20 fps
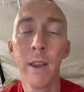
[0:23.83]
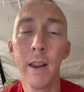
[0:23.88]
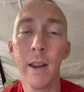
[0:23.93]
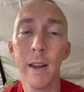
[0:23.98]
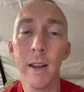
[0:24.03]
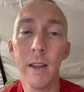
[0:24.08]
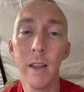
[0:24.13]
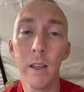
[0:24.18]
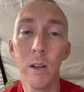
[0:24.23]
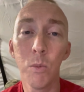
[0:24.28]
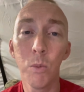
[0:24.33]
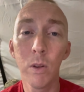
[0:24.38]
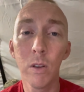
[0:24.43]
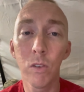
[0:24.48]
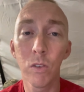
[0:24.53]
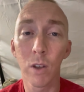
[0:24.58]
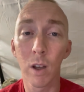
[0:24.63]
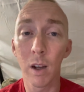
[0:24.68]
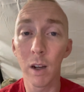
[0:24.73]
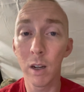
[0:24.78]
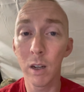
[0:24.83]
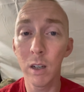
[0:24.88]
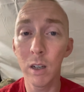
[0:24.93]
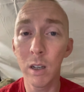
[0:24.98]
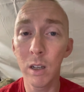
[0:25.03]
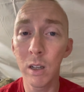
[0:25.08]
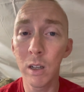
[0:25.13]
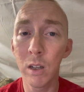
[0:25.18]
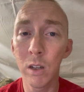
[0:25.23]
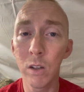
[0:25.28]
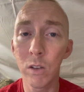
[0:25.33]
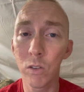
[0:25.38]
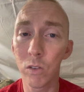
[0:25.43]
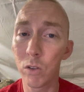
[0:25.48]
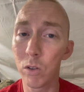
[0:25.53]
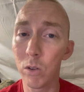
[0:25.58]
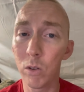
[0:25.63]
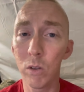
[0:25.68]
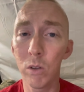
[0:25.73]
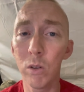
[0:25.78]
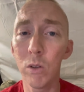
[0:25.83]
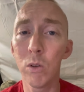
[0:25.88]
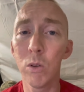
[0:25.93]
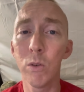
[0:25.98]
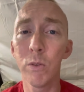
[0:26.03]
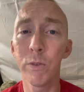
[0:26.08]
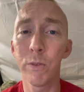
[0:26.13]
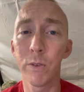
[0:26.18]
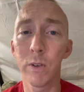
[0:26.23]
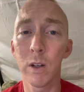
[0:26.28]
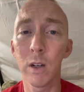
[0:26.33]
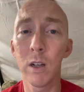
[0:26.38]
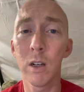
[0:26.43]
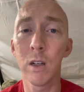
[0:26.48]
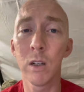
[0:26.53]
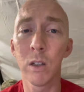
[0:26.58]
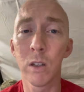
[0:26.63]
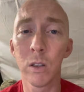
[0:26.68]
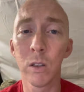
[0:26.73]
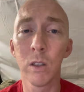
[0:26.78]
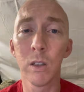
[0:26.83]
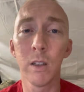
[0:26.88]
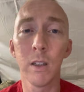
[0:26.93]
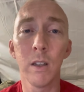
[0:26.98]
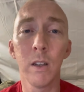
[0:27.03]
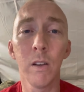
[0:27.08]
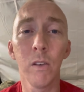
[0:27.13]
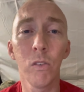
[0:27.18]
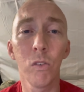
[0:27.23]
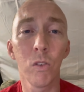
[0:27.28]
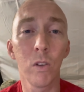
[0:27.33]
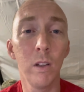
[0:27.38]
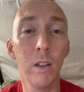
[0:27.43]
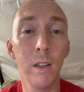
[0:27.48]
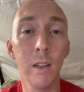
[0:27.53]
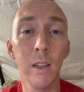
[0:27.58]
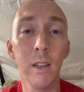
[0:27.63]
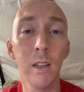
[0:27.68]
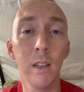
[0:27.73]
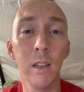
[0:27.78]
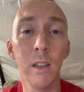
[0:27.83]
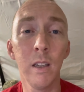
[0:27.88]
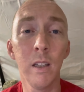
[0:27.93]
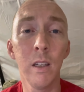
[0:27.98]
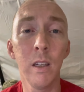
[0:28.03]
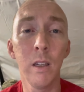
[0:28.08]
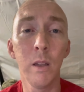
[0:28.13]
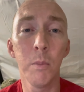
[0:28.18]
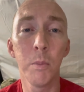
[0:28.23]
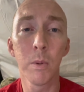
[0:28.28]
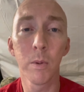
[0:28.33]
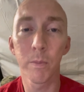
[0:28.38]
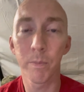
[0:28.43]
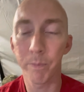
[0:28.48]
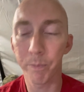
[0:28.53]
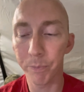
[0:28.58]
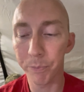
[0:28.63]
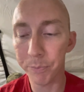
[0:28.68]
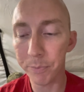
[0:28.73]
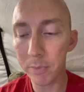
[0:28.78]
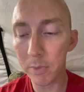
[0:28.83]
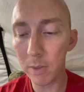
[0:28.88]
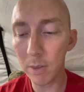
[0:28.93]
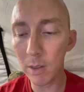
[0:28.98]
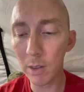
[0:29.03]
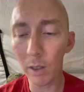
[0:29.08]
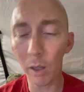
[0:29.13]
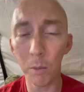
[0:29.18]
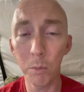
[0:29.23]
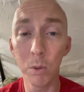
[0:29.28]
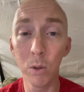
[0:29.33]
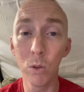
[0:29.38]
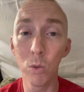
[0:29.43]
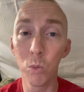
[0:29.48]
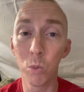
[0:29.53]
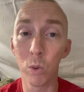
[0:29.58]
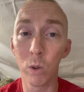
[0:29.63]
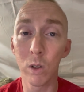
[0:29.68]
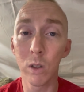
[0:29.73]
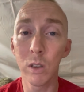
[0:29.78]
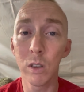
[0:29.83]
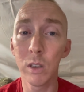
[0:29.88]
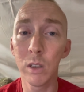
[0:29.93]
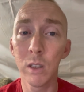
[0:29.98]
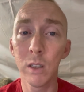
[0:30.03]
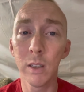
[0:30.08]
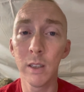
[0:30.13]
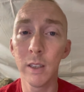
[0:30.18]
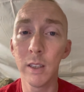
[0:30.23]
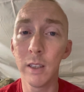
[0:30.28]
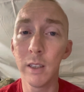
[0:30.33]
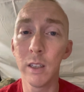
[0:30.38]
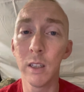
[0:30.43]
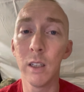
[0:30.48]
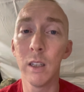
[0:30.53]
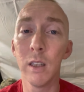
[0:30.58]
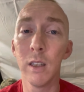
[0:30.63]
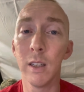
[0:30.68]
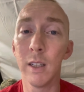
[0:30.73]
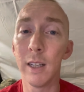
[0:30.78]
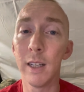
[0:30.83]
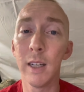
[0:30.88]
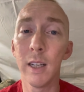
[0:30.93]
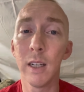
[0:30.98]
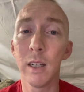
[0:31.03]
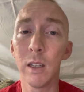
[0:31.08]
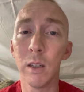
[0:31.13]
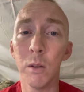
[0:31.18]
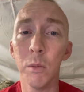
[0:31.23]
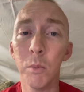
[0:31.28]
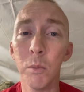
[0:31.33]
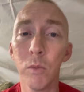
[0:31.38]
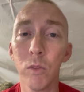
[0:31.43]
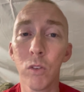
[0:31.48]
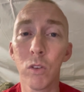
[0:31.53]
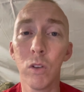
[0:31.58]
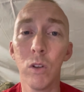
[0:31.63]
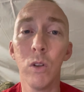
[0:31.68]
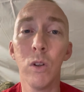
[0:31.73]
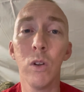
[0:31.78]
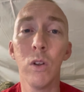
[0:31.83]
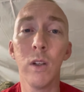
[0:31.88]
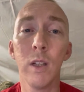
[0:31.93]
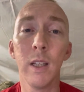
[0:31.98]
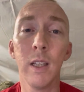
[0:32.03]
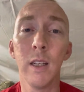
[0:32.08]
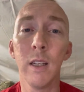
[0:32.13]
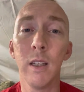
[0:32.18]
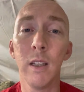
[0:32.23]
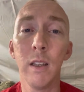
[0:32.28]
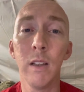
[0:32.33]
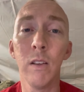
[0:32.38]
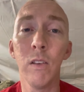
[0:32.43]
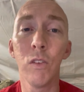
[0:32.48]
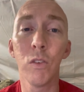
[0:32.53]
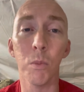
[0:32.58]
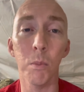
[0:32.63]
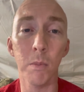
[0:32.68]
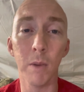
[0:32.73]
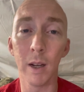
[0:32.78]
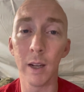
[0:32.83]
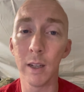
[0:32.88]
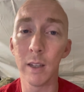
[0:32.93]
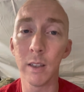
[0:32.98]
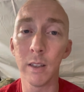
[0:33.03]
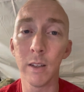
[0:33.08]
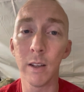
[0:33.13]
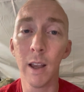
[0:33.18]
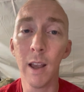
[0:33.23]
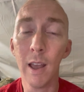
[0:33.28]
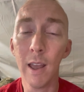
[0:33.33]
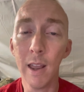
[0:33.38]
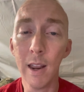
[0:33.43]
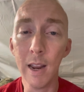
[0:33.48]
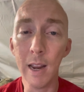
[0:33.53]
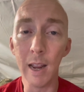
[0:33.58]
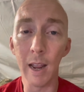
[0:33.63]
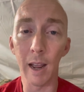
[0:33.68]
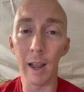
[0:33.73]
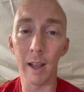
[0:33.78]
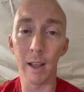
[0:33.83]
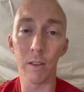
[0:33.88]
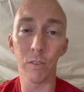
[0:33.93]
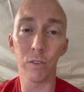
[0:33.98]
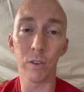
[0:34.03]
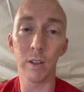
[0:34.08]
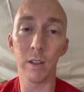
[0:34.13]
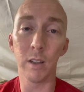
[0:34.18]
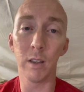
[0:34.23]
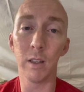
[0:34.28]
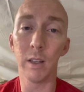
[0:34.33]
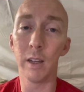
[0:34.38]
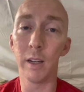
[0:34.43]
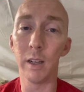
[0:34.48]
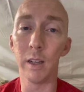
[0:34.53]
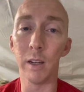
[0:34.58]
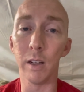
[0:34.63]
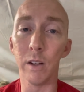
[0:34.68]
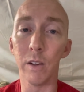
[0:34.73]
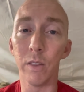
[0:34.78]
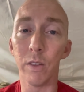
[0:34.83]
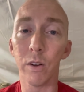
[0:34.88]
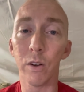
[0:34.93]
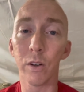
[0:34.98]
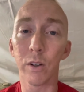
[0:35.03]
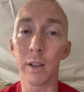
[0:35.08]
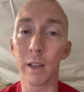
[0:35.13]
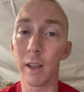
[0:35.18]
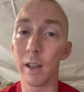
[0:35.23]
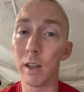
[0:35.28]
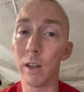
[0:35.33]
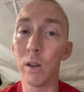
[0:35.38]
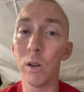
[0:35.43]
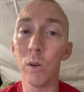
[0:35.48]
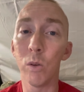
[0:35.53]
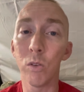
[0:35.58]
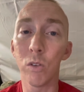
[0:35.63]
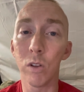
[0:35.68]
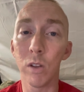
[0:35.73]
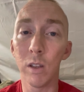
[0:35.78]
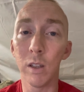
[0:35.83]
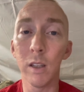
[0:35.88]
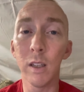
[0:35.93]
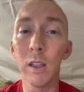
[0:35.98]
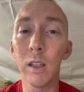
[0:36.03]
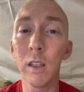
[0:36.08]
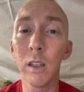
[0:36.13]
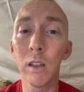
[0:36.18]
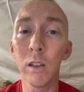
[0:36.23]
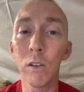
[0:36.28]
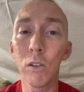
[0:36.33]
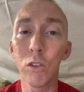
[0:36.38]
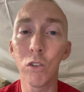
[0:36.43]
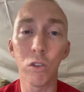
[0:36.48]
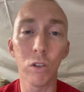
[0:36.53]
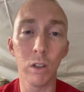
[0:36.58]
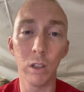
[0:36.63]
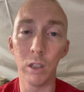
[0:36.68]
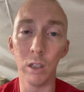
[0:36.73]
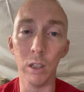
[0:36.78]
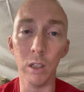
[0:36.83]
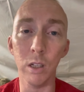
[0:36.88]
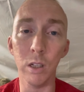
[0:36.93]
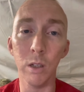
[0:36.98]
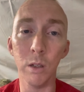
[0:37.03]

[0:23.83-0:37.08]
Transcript: it was hard to fall asleep. But one little lamb stood in his mind as he lay there counting sheep.